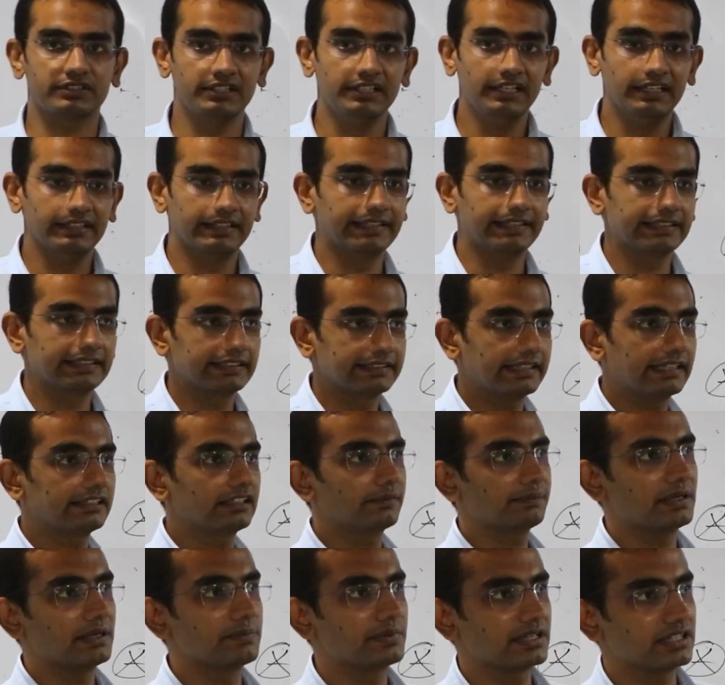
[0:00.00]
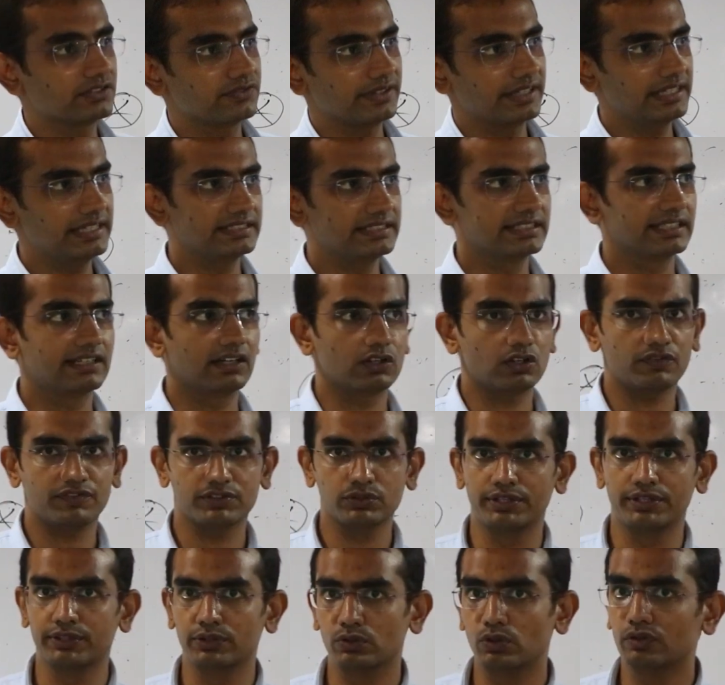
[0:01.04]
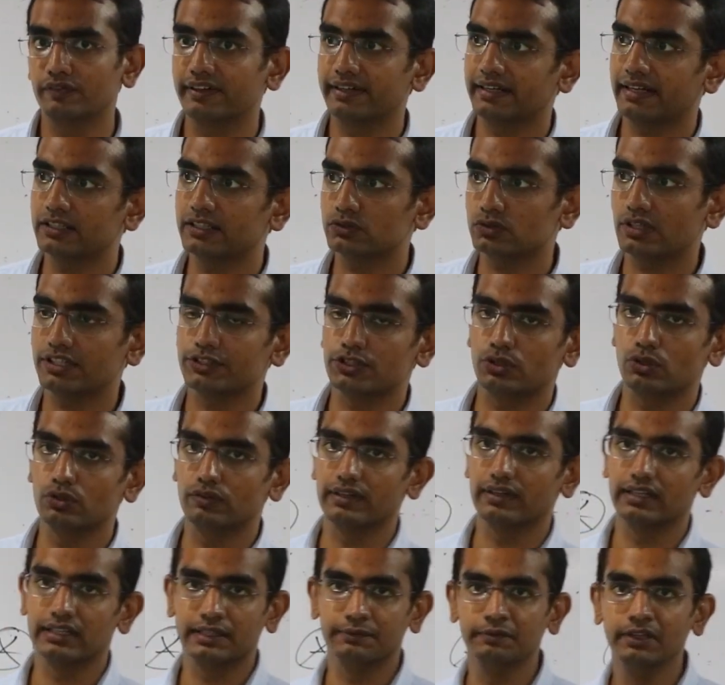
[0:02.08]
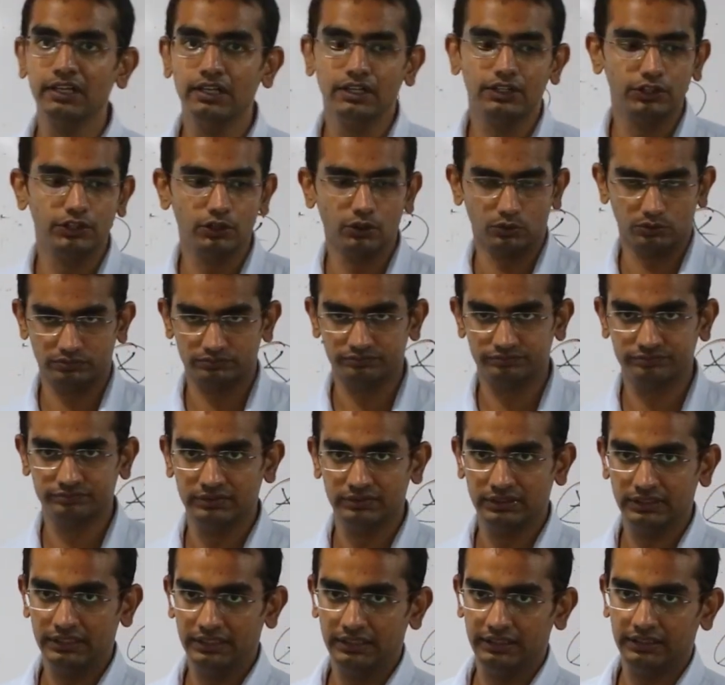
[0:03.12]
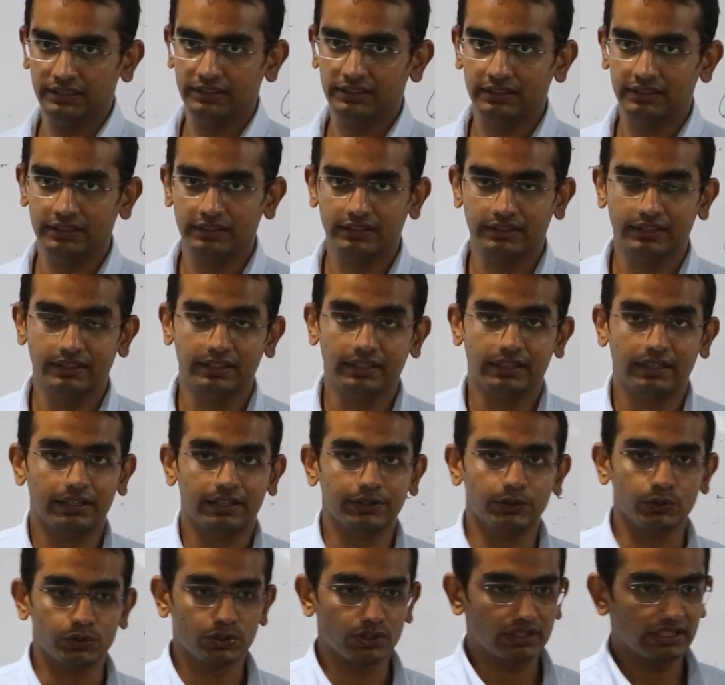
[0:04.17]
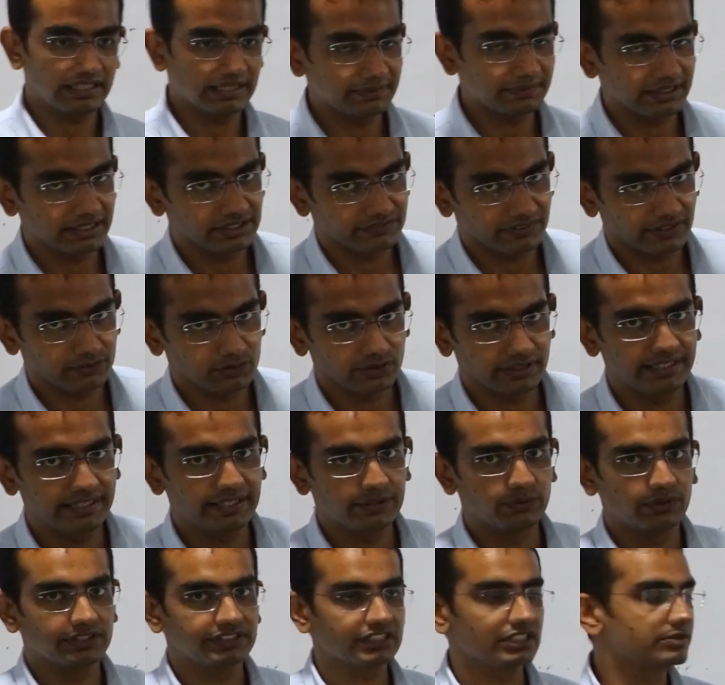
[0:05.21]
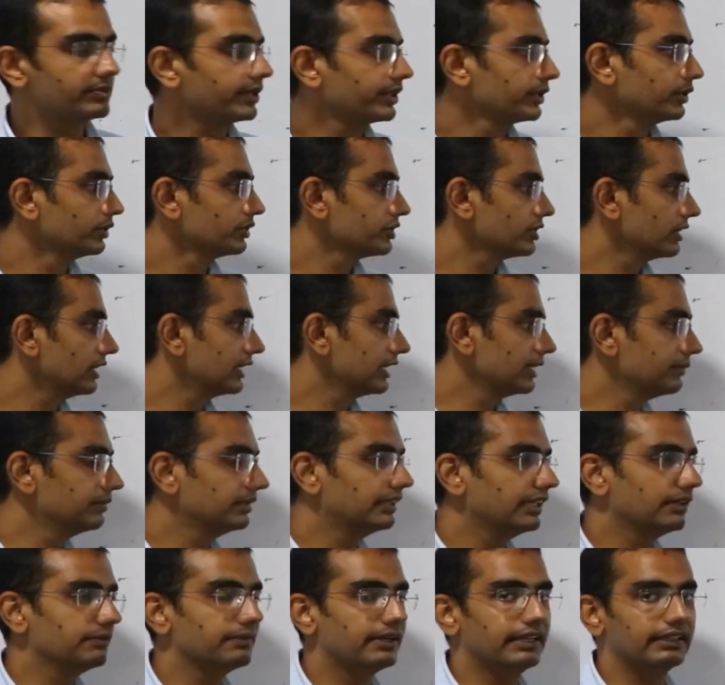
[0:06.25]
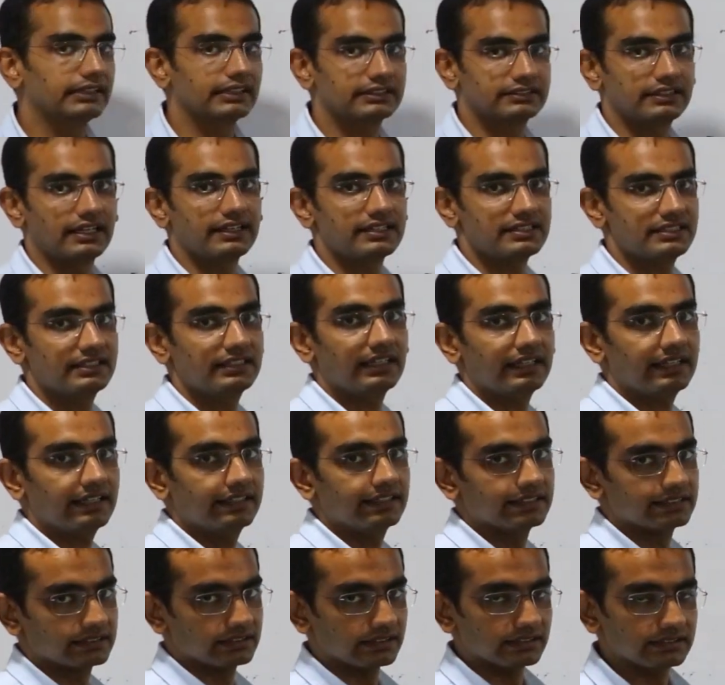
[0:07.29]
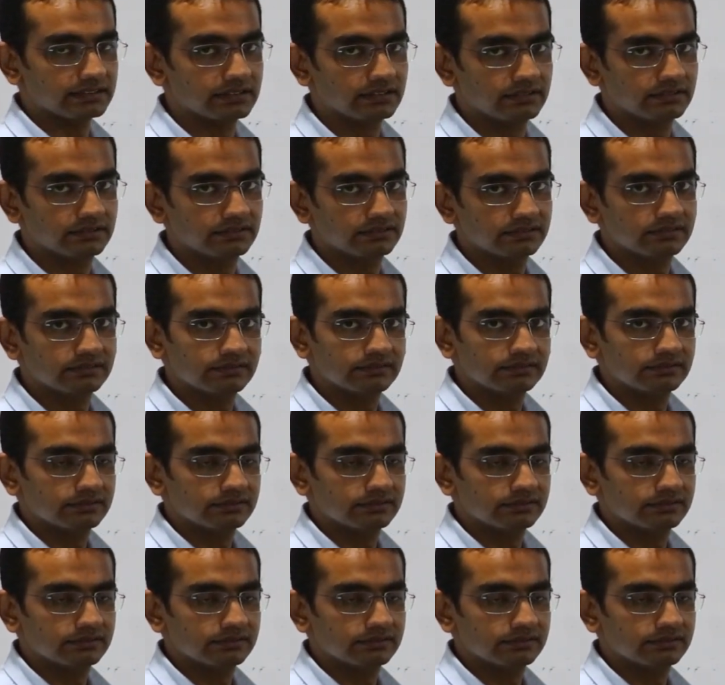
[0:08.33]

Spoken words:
cutoffs, thinking that the paper is very easy, cutoff is going to go very high, so I should over attempt. No. You should attempt 85 to 90 questions, but you should attempt them in the strategy that I discussed.